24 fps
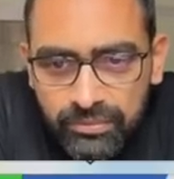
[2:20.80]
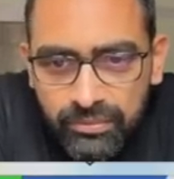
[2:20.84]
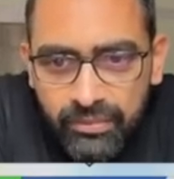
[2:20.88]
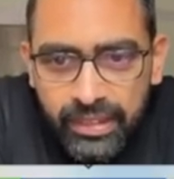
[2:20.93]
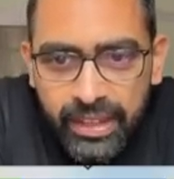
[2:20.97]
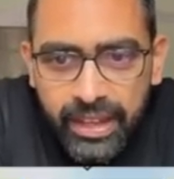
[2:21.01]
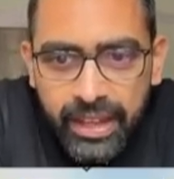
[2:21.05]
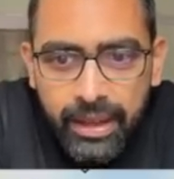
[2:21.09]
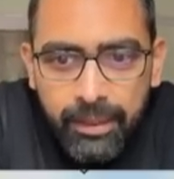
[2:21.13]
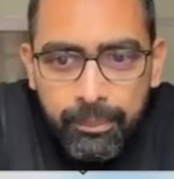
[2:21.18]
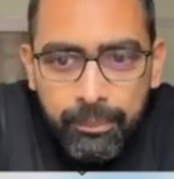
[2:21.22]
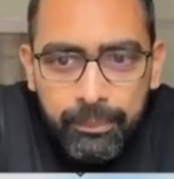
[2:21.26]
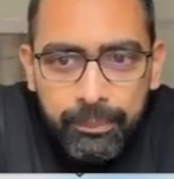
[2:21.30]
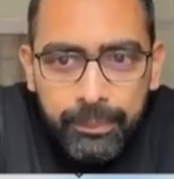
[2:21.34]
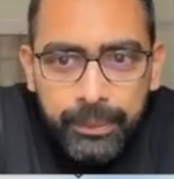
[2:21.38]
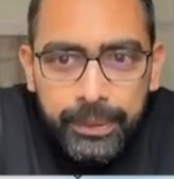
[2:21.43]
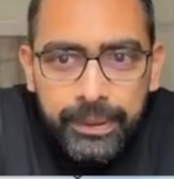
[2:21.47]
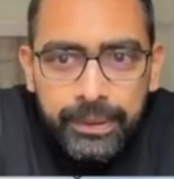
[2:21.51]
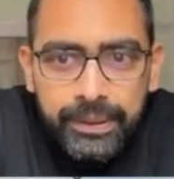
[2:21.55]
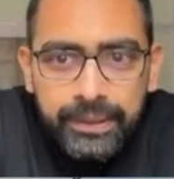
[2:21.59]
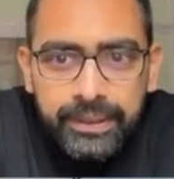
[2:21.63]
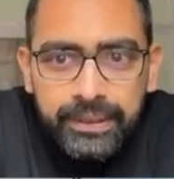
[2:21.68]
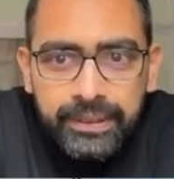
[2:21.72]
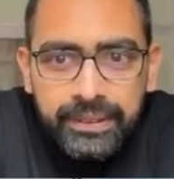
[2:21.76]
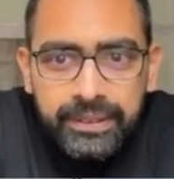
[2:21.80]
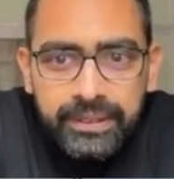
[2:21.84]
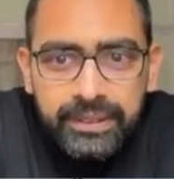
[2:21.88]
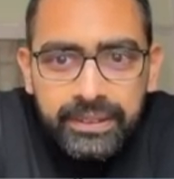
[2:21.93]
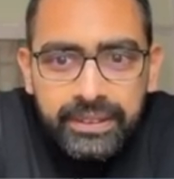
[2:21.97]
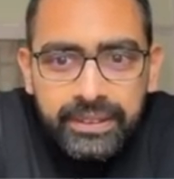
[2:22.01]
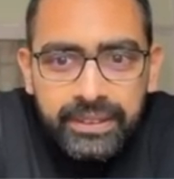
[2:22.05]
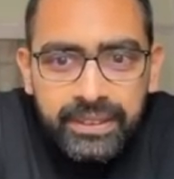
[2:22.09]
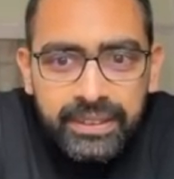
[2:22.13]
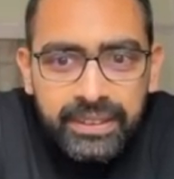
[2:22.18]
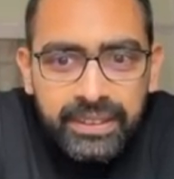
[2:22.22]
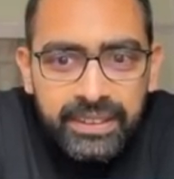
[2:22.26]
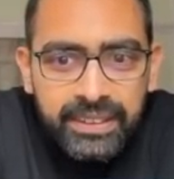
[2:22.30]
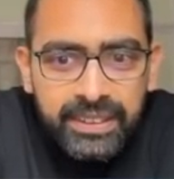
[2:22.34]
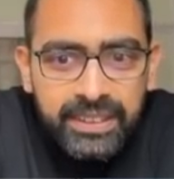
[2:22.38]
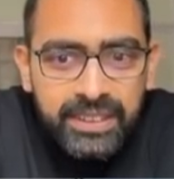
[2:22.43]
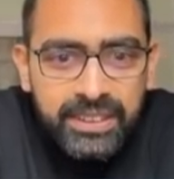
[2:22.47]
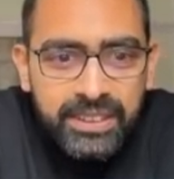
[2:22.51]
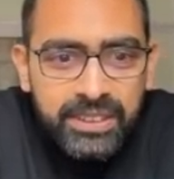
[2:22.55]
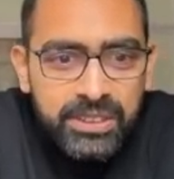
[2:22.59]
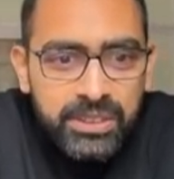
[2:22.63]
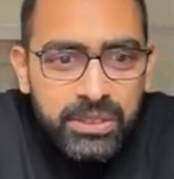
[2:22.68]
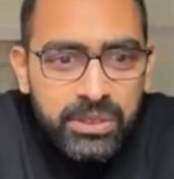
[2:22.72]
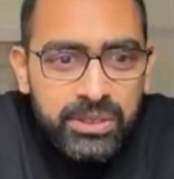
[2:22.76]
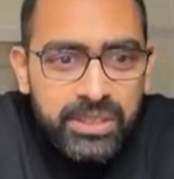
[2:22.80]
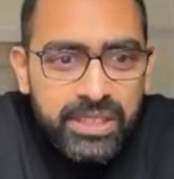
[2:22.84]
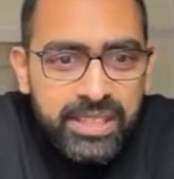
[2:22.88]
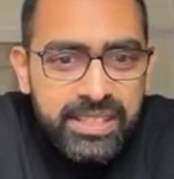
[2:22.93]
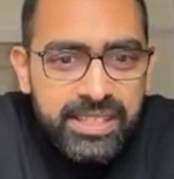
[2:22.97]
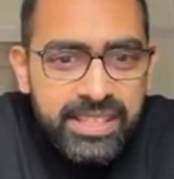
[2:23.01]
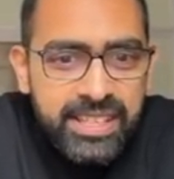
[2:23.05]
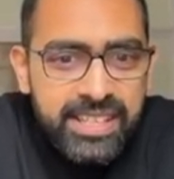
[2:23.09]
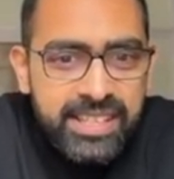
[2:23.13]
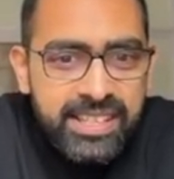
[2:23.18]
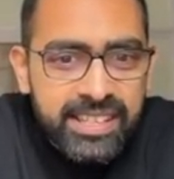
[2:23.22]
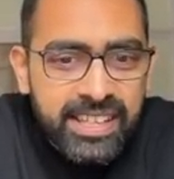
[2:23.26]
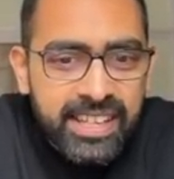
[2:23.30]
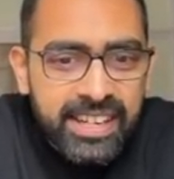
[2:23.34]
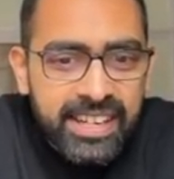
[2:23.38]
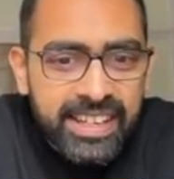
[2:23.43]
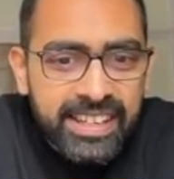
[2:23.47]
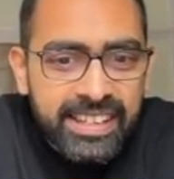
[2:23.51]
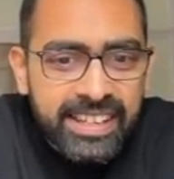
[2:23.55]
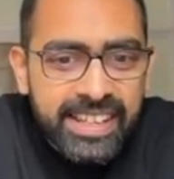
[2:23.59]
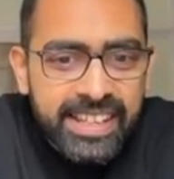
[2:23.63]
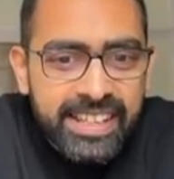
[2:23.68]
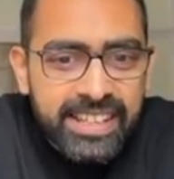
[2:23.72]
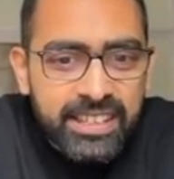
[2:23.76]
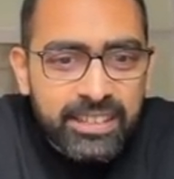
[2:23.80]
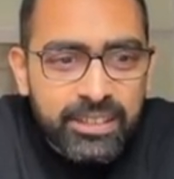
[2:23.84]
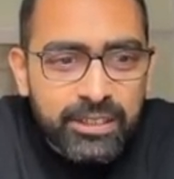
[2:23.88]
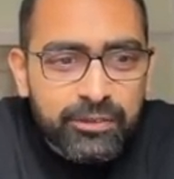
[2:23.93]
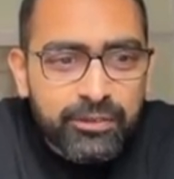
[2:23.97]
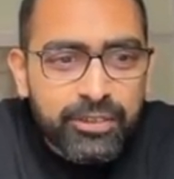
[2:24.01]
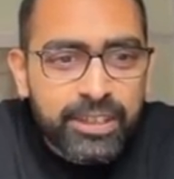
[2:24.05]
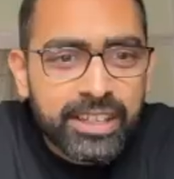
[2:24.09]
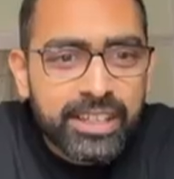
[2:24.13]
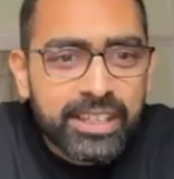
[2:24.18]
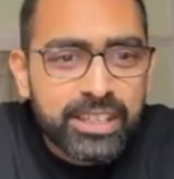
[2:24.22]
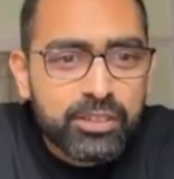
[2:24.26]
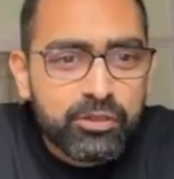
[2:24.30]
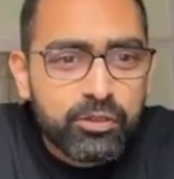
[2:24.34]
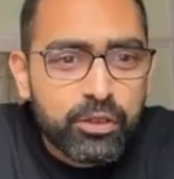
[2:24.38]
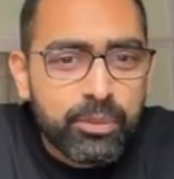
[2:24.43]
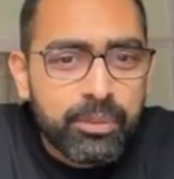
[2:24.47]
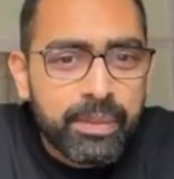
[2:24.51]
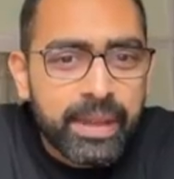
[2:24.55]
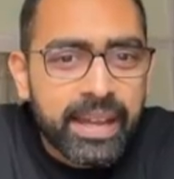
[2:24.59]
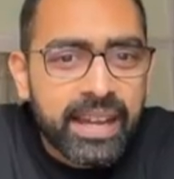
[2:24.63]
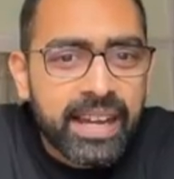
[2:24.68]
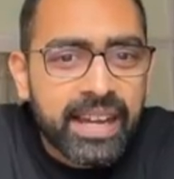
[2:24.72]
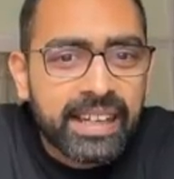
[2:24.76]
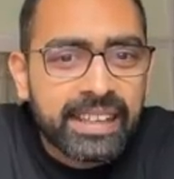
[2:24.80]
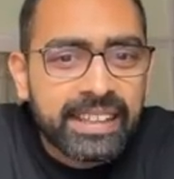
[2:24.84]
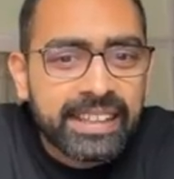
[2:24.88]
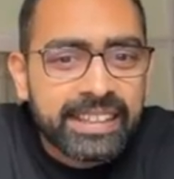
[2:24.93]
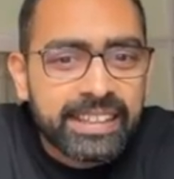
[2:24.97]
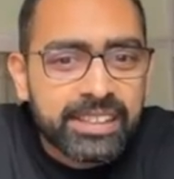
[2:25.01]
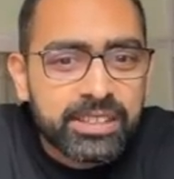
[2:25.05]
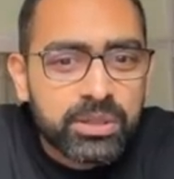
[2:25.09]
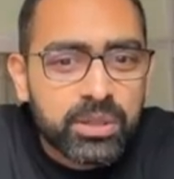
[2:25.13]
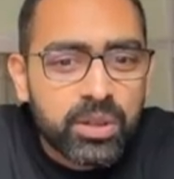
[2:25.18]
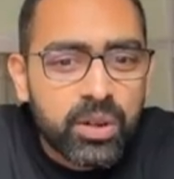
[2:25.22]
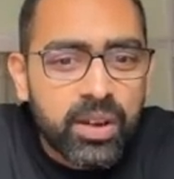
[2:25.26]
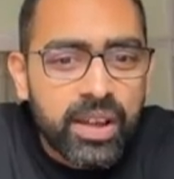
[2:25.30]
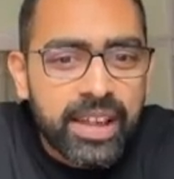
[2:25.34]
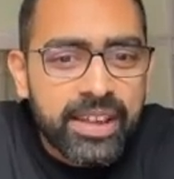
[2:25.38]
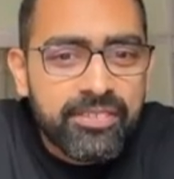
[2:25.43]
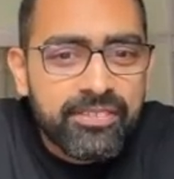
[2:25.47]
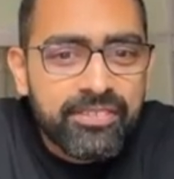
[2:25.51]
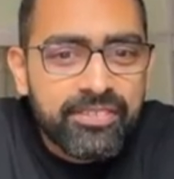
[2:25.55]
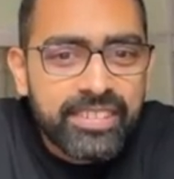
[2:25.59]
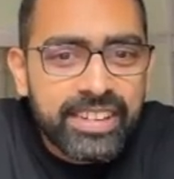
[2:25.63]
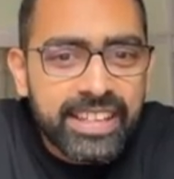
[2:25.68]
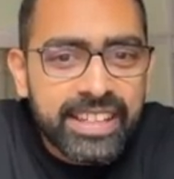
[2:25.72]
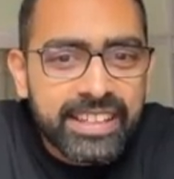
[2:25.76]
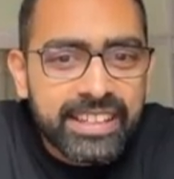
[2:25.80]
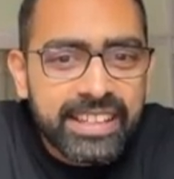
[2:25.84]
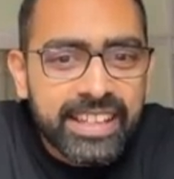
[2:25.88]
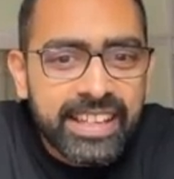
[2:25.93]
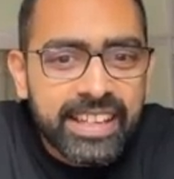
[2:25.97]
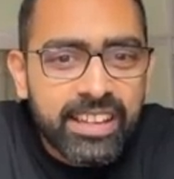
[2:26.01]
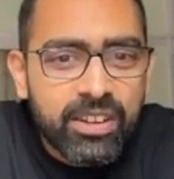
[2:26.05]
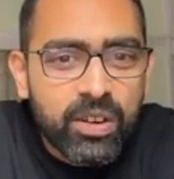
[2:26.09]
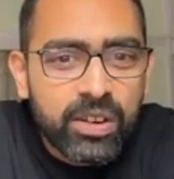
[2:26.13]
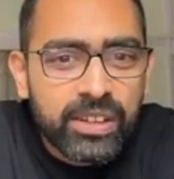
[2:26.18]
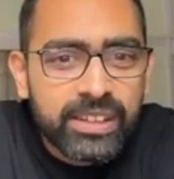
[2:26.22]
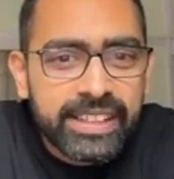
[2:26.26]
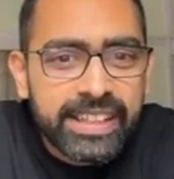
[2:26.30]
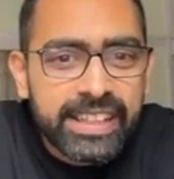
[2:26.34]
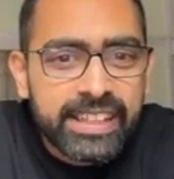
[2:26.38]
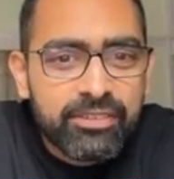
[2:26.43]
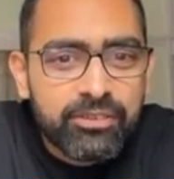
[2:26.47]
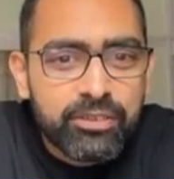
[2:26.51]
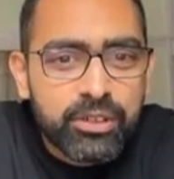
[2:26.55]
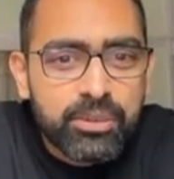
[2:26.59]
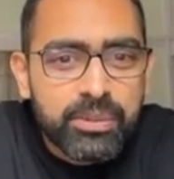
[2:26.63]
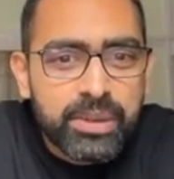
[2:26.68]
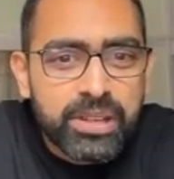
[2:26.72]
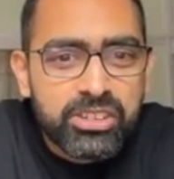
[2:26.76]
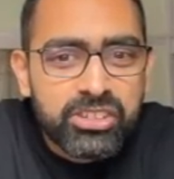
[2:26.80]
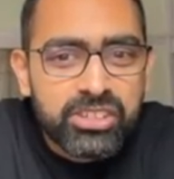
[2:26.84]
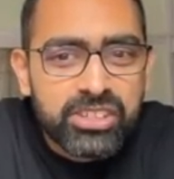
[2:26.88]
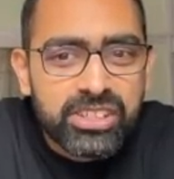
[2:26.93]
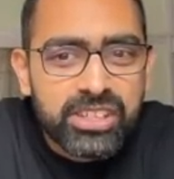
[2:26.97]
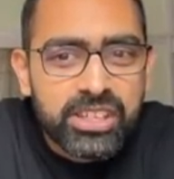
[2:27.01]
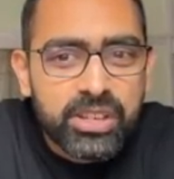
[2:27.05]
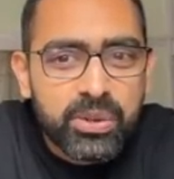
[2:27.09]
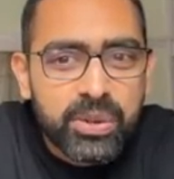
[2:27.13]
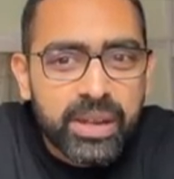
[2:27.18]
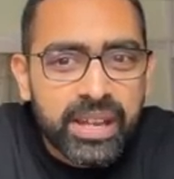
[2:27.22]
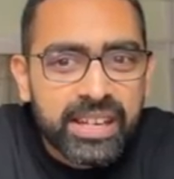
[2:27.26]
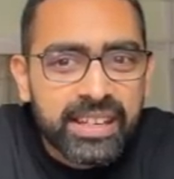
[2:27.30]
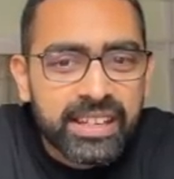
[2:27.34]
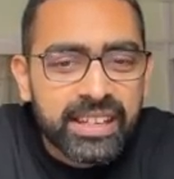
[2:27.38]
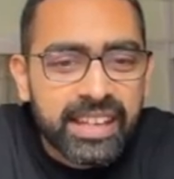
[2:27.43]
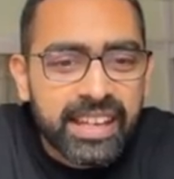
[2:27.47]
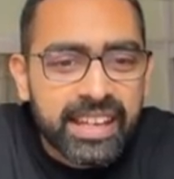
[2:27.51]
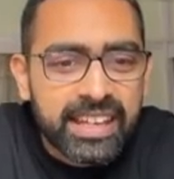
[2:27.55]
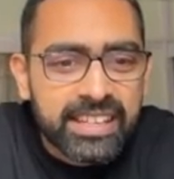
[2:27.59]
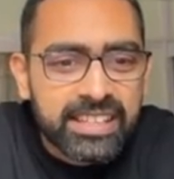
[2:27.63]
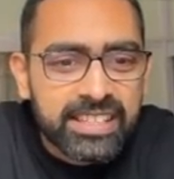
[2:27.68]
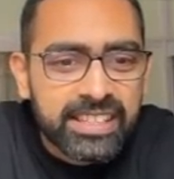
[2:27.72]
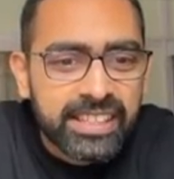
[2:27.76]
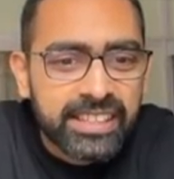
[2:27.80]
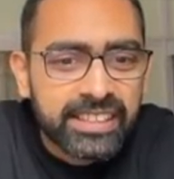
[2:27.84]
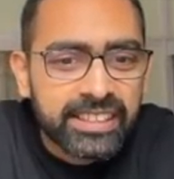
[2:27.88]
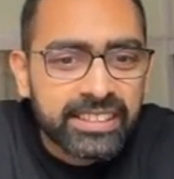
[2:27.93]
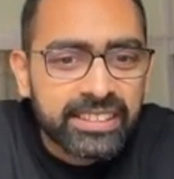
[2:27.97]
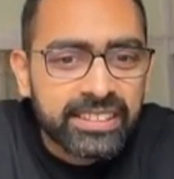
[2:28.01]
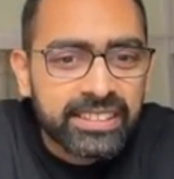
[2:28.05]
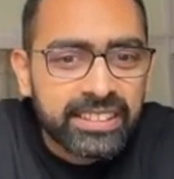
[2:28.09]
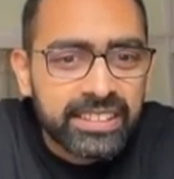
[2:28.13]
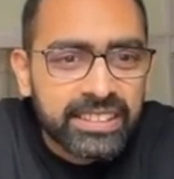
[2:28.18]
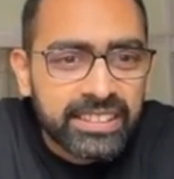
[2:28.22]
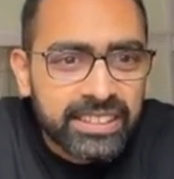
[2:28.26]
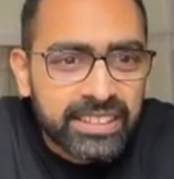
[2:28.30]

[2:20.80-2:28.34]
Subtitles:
Yep. So this is currently the figures for Meghalaya. So everything, all the information you can get here.